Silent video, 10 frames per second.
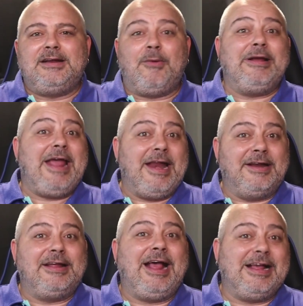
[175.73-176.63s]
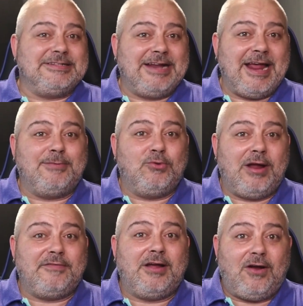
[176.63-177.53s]
Now, again, as an animal
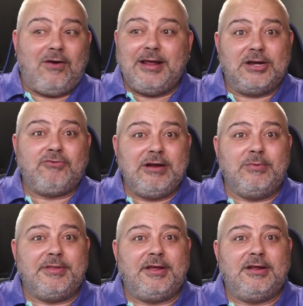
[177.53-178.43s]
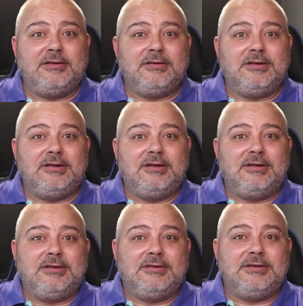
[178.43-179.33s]
lover, I agree with her.
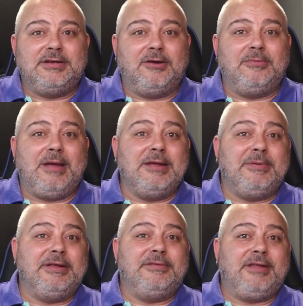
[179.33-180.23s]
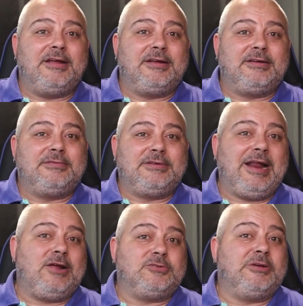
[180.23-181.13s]
You know, maybe that
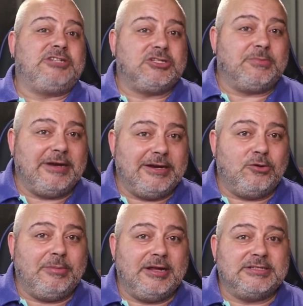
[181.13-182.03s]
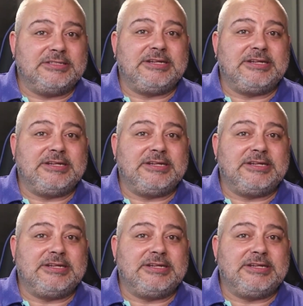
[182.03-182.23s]
clouds my judgment a little bit. As I